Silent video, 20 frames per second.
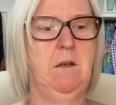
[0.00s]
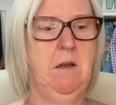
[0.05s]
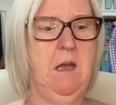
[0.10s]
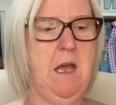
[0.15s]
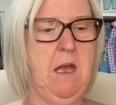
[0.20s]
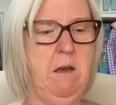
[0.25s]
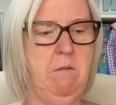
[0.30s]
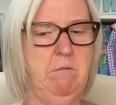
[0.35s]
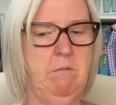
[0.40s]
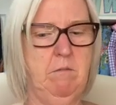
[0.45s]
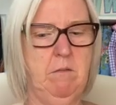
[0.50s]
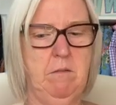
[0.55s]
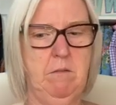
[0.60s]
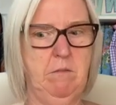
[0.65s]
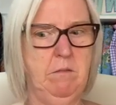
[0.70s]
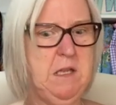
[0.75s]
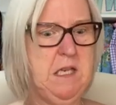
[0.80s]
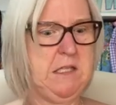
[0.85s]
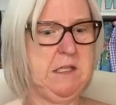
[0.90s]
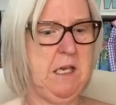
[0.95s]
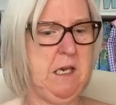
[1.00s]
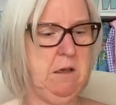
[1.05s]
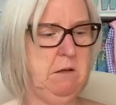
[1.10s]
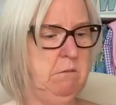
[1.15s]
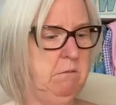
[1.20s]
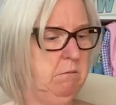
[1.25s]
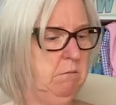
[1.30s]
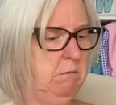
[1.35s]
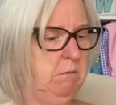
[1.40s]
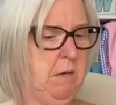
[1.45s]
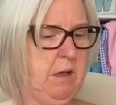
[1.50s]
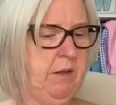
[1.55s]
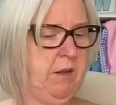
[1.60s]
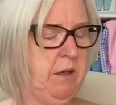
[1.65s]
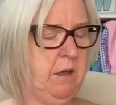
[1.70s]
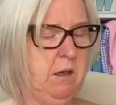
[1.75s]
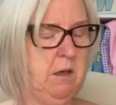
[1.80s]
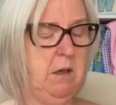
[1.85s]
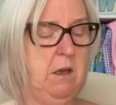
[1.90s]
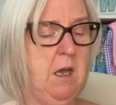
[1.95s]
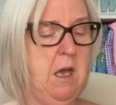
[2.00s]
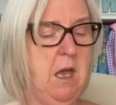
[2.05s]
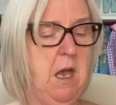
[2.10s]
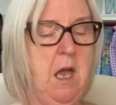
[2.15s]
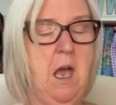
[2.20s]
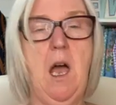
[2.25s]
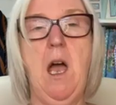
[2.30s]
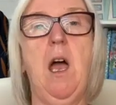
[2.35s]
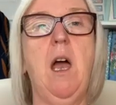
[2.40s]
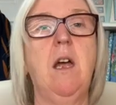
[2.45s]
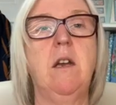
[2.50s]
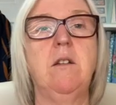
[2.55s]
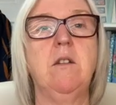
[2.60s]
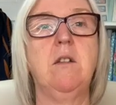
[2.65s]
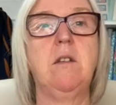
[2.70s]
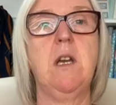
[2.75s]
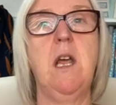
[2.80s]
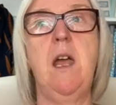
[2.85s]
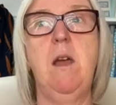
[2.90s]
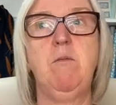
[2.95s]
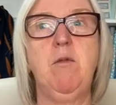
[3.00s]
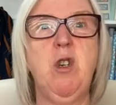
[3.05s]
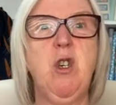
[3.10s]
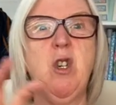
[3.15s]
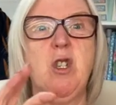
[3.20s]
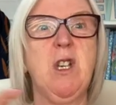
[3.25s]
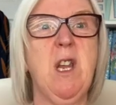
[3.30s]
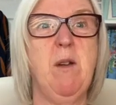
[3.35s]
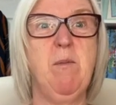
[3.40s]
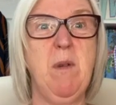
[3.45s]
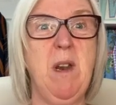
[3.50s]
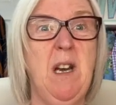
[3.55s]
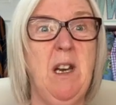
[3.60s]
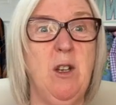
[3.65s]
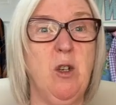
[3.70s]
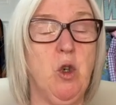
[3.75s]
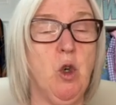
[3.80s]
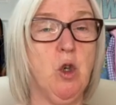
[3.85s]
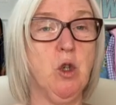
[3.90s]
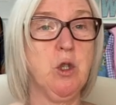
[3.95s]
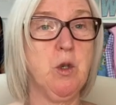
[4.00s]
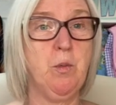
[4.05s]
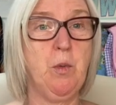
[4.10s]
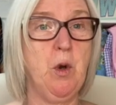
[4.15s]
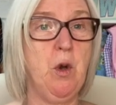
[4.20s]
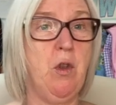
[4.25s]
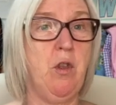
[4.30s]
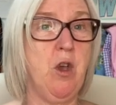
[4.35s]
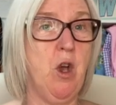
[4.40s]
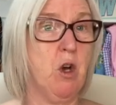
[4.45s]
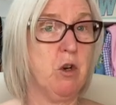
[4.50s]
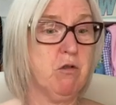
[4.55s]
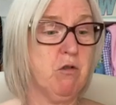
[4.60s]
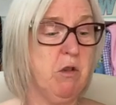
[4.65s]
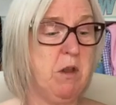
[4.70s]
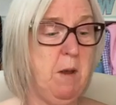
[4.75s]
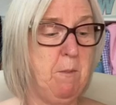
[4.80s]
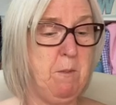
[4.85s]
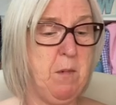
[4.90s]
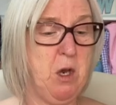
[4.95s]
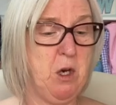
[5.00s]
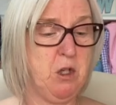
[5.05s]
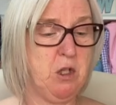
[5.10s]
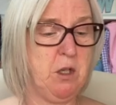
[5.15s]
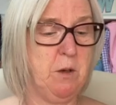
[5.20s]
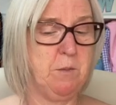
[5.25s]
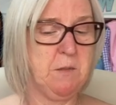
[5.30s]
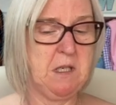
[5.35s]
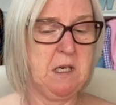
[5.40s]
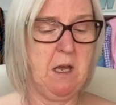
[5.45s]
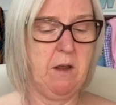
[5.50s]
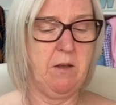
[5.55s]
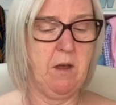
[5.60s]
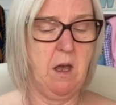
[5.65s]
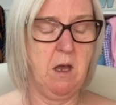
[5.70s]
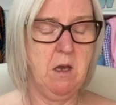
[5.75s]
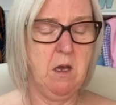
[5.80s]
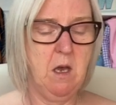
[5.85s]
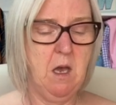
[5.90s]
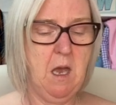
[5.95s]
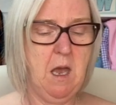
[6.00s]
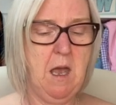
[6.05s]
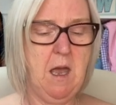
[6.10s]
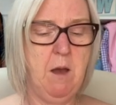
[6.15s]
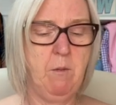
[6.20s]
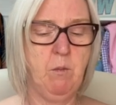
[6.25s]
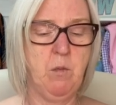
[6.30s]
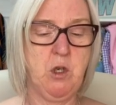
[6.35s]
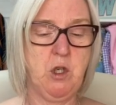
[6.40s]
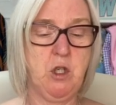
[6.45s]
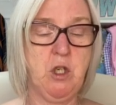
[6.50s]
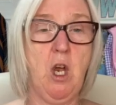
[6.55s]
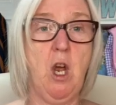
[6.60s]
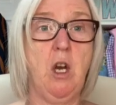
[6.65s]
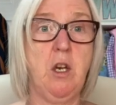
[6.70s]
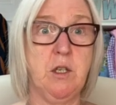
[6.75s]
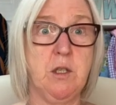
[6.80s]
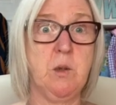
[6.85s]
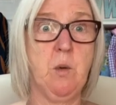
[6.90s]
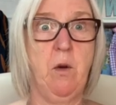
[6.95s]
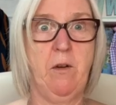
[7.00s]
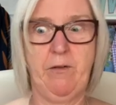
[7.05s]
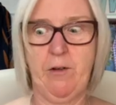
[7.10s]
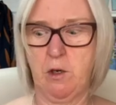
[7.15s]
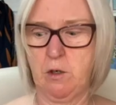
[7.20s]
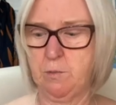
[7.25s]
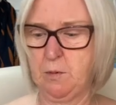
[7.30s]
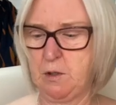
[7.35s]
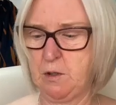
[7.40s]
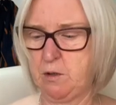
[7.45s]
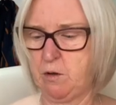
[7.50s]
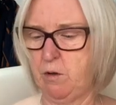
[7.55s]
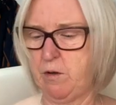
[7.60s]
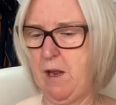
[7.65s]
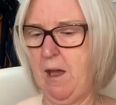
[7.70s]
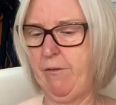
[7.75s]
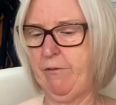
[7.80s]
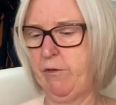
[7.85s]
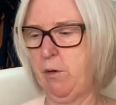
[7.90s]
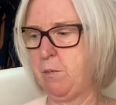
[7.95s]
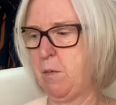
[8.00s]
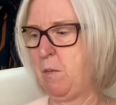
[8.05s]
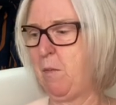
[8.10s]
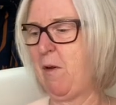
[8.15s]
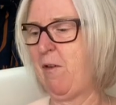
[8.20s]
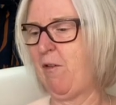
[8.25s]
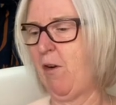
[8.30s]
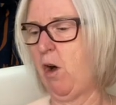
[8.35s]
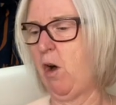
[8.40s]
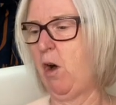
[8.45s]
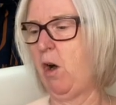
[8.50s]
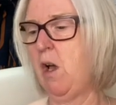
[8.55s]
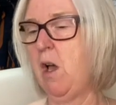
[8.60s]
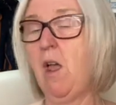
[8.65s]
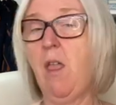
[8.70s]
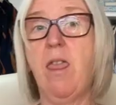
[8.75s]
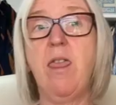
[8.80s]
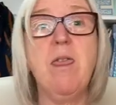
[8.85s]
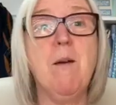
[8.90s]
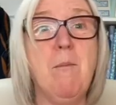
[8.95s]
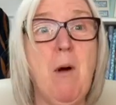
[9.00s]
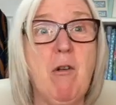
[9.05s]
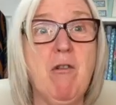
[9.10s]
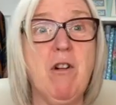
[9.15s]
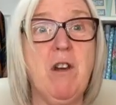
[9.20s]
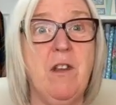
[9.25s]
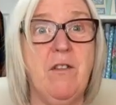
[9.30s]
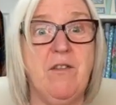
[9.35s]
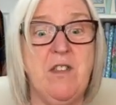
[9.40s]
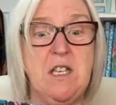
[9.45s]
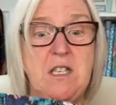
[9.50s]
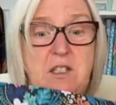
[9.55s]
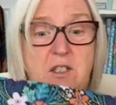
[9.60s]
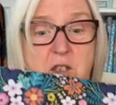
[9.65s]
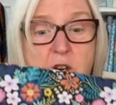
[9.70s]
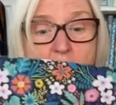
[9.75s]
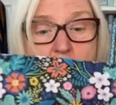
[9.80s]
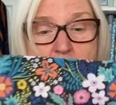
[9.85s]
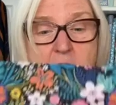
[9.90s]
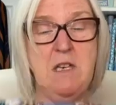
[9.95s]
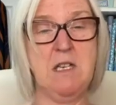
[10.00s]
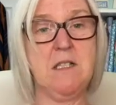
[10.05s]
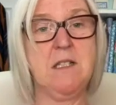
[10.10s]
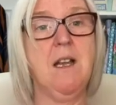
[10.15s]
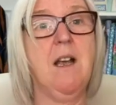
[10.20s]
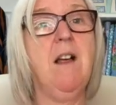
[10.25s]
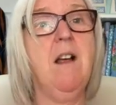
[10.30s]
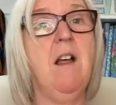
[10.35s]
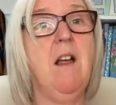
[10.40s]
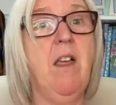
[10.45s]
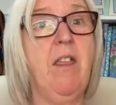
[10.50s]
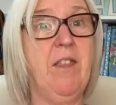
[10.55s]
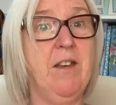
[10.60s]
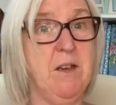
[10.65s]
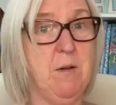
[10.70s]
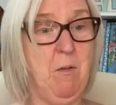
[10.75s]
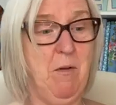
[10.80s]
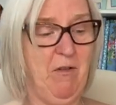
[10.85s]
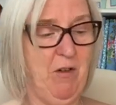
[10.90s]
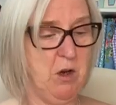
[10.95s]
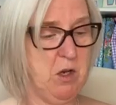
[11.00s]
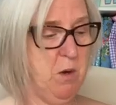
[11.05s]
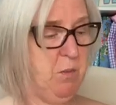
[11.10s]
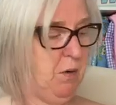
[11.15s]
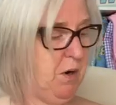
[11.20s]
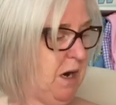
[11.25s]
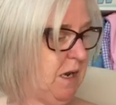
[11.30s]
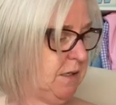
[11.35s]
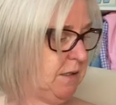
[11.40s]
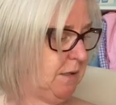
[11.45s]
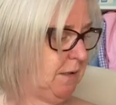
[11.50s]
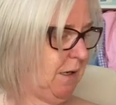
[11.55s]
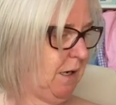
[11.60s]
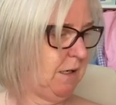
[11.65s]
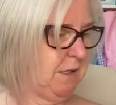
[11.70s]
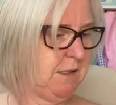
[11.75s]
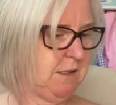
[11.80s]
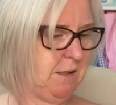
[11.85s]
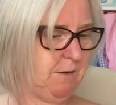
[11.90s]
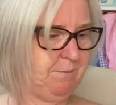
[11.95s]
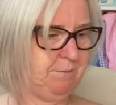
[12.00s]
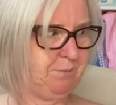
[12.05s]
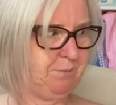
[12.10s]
um, this in, I think and um, she just gave me a little code to put in the order and then merge them together, um, which Charlotte Sew Affordable's done that for me before. And the moral of this story is think before you press, obviously.